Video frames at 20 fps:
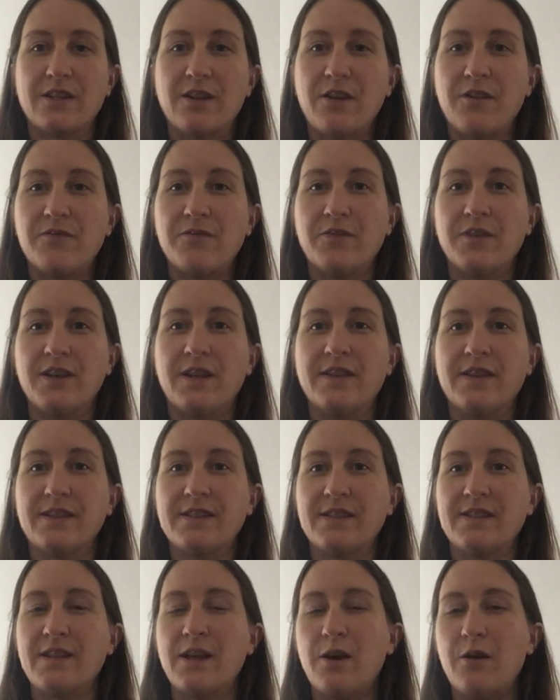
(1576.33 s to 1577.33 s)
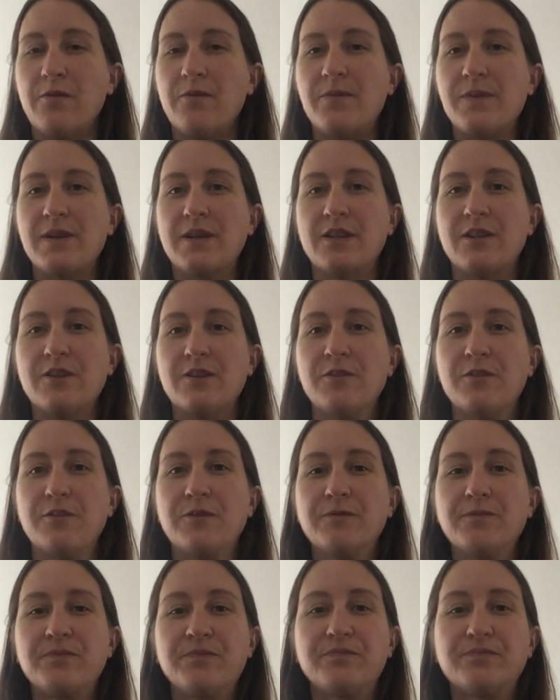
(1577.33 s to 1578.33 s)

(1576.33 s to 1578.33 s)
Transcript: Hopefully this is helping you,